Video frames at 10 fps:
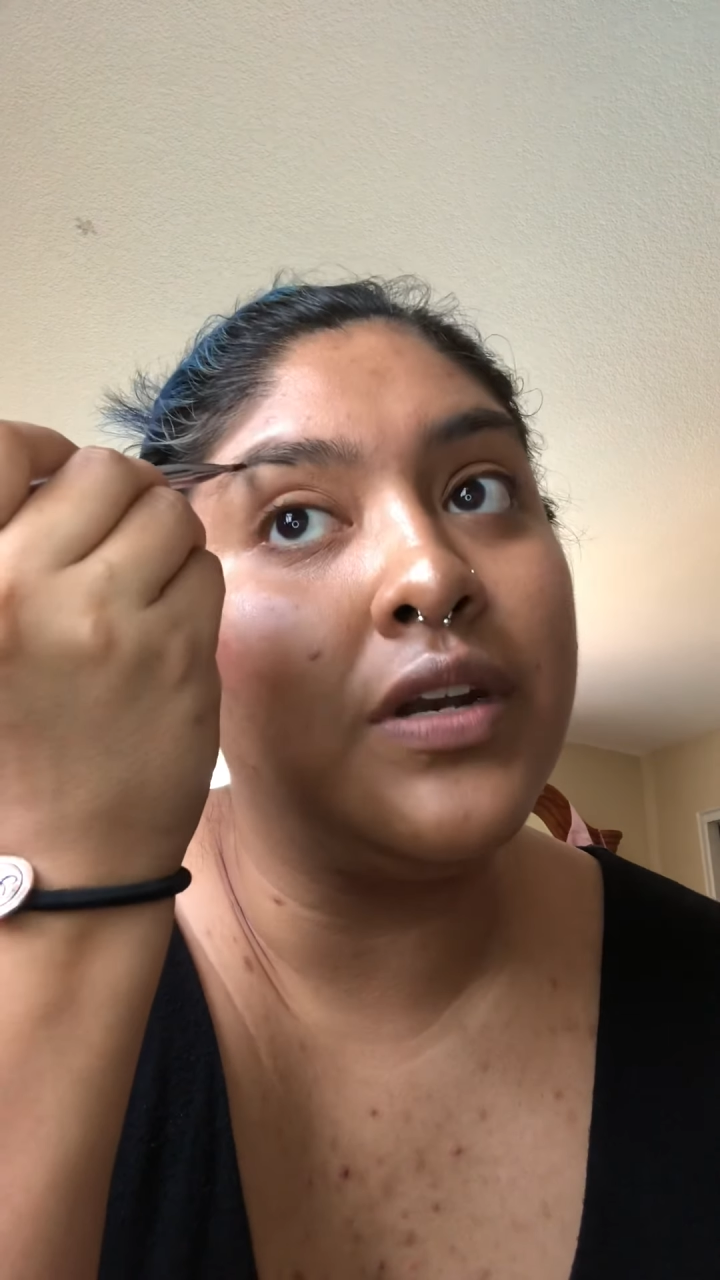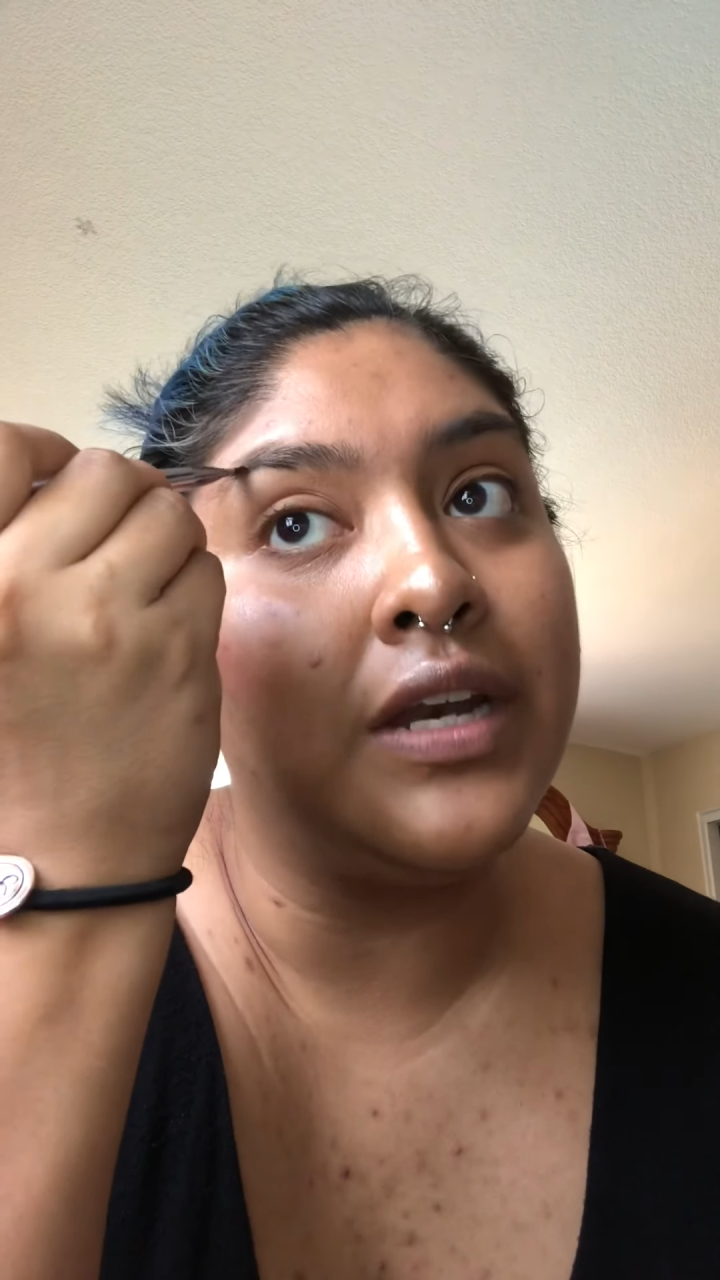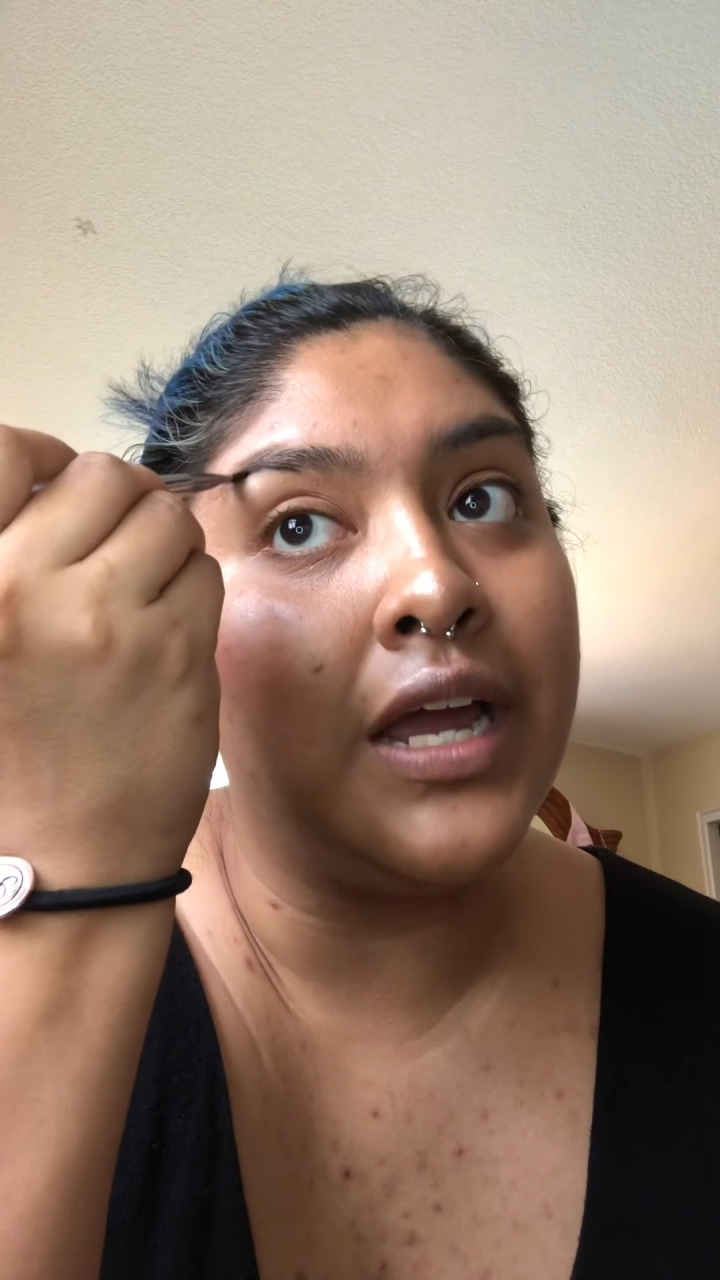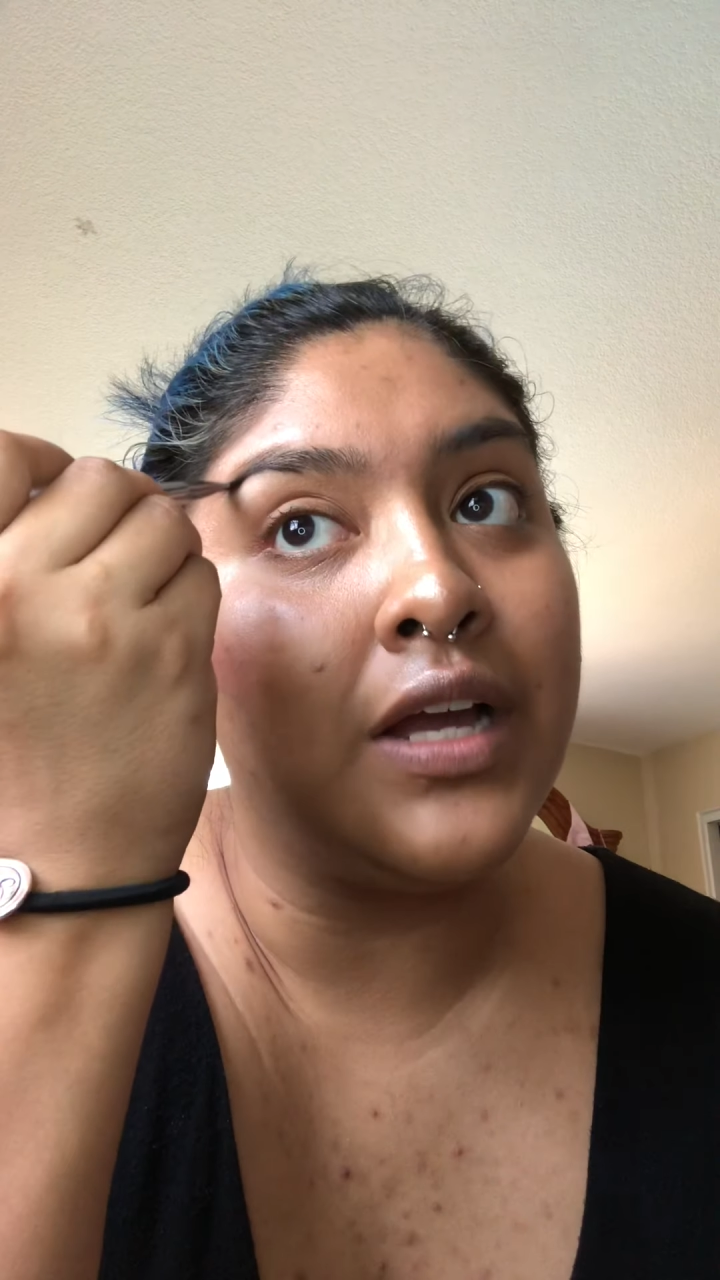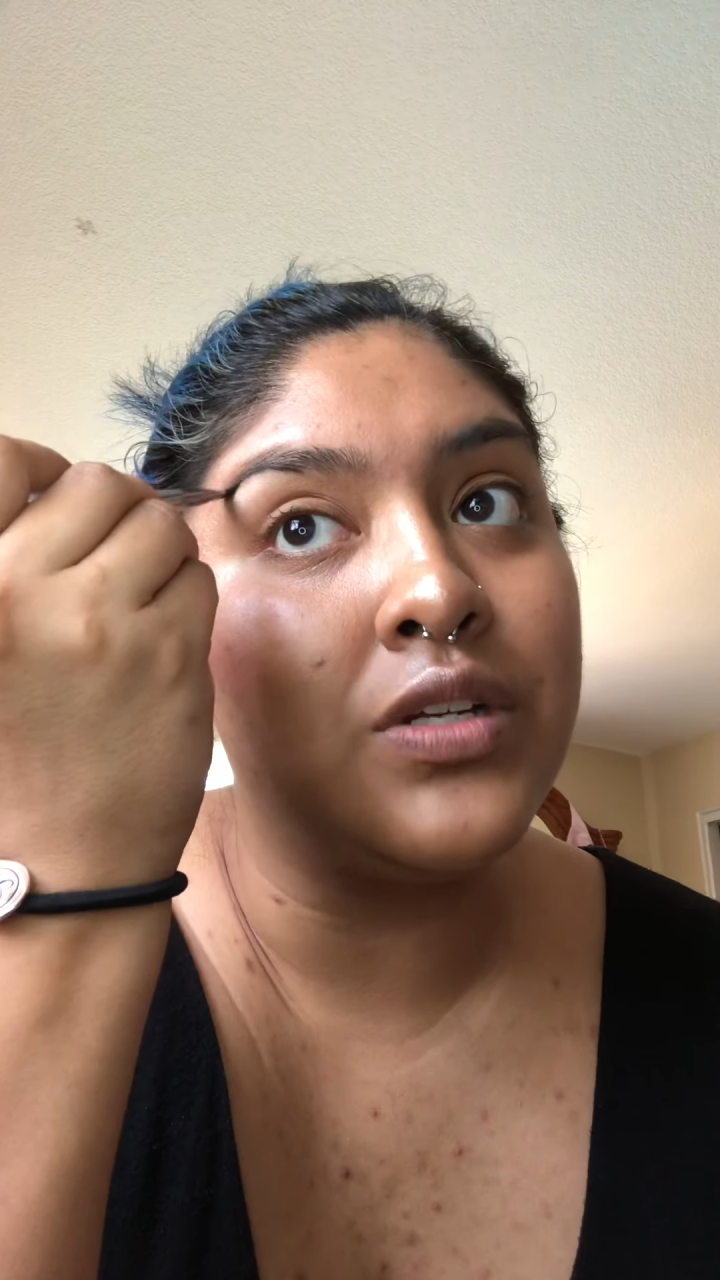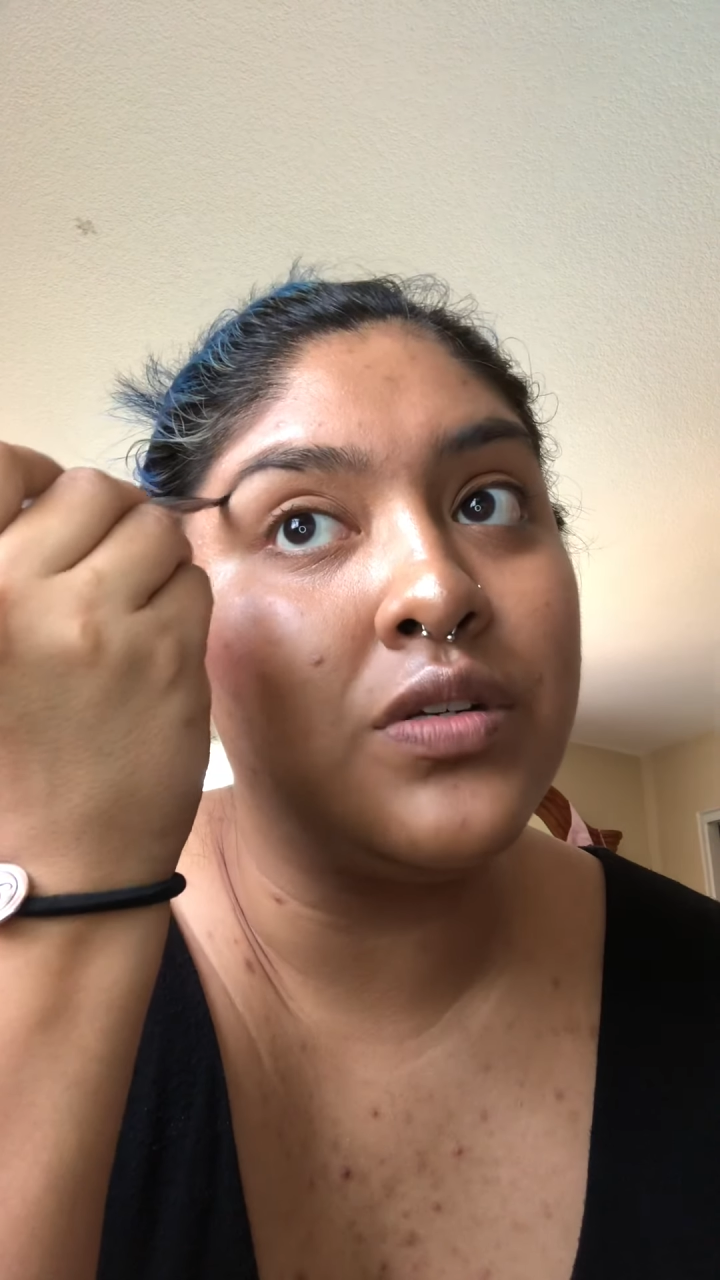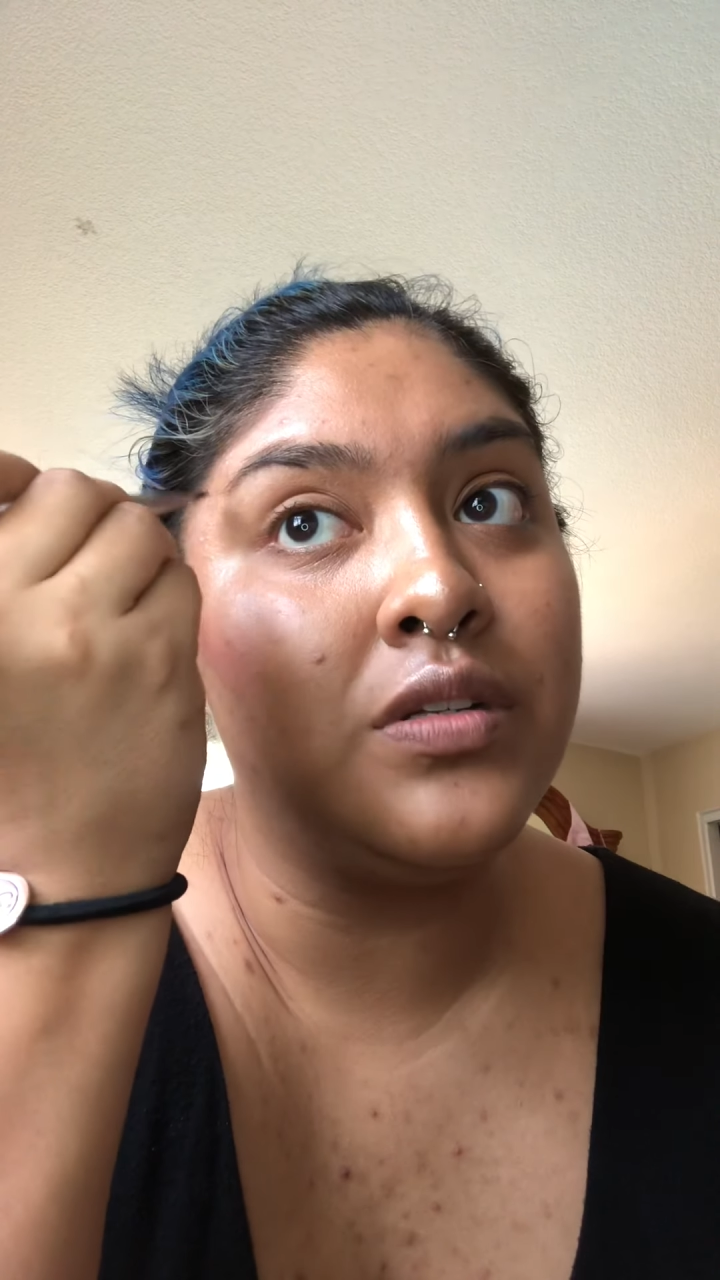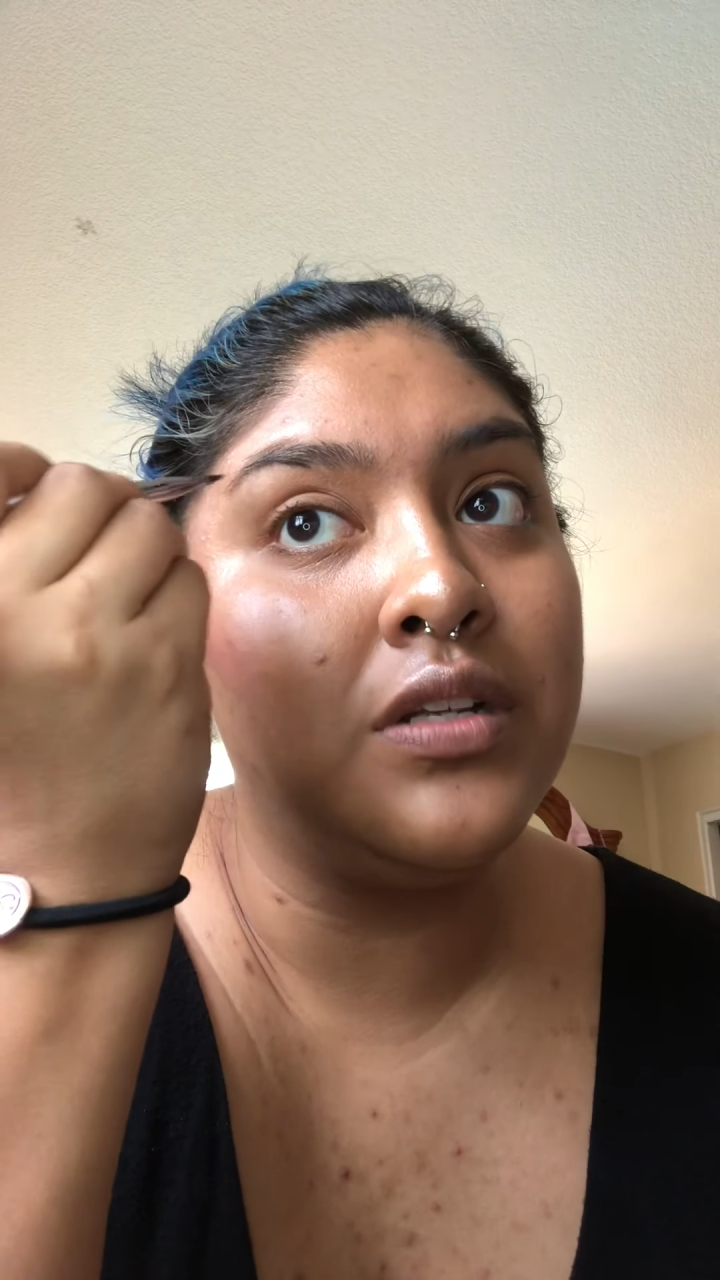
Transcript: natural